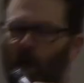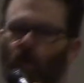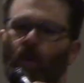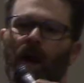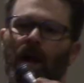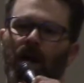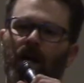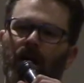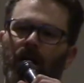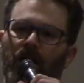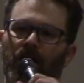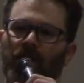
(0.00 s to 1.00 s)

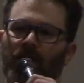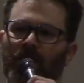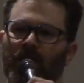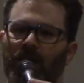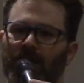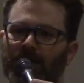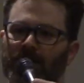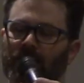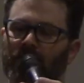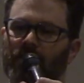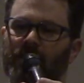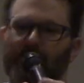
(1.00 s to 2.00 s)
where there is
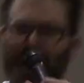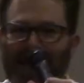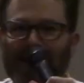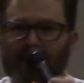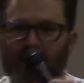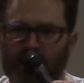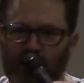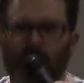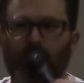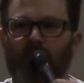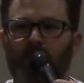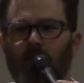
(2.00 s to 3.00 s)
there's less to
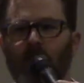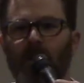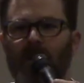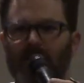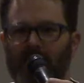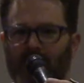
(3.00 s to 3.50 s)
do in Beaumont,